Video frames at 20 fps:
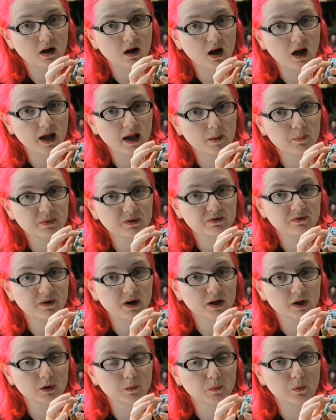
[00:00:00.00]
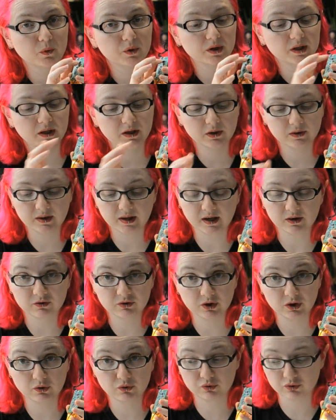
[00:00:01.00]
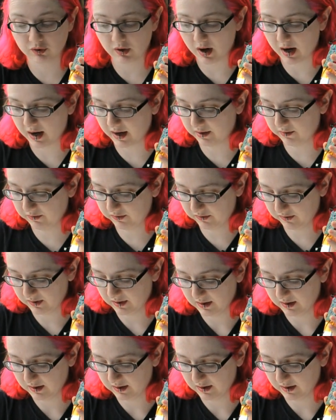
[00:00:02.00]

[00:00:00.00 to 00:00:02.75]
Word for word: amplifier board here that actually drives